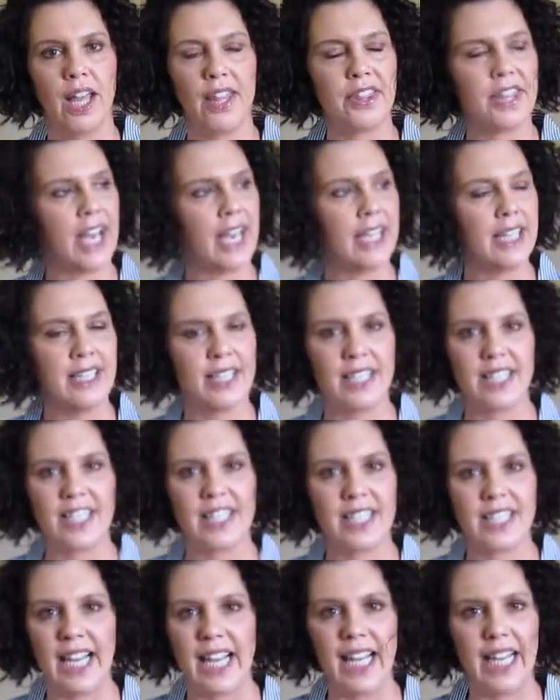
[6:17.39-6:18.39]
That is
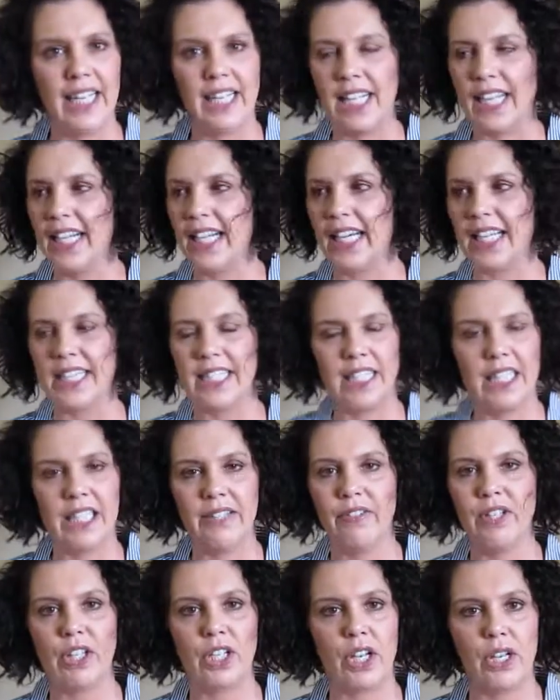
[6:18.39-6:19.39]
insane, and I didn't
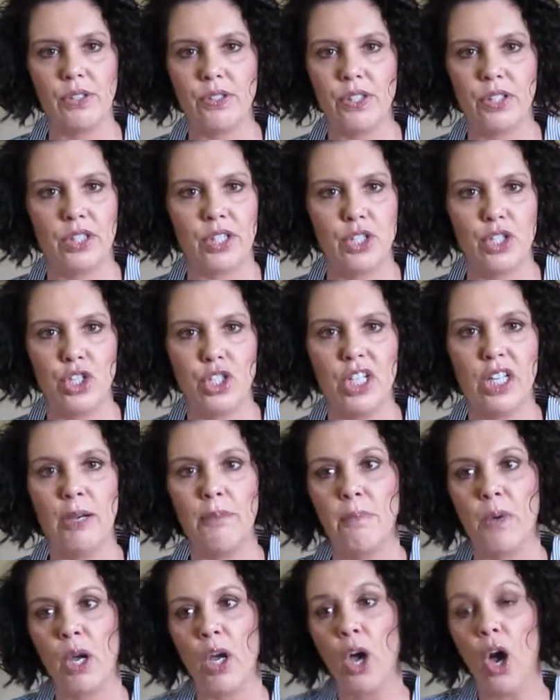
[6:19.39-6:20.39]
even go to the
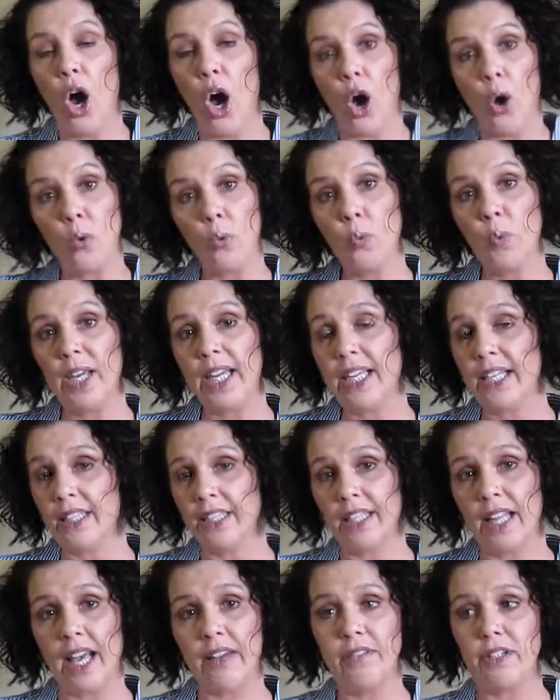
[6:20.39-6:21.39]
gym on week
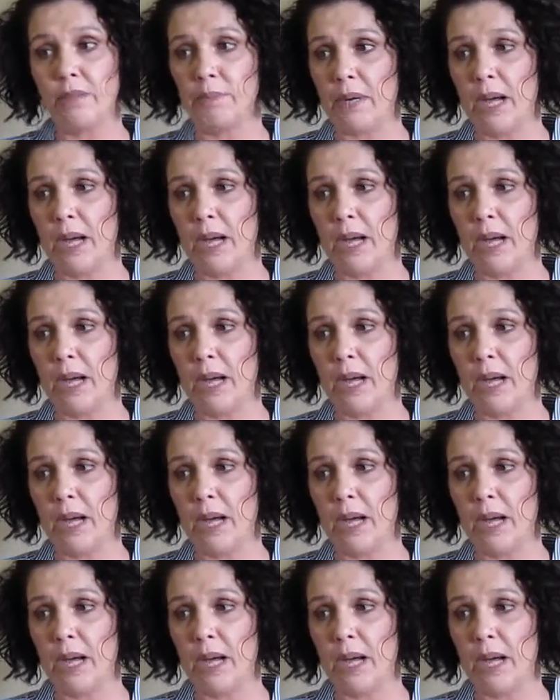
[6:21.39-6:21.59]
11.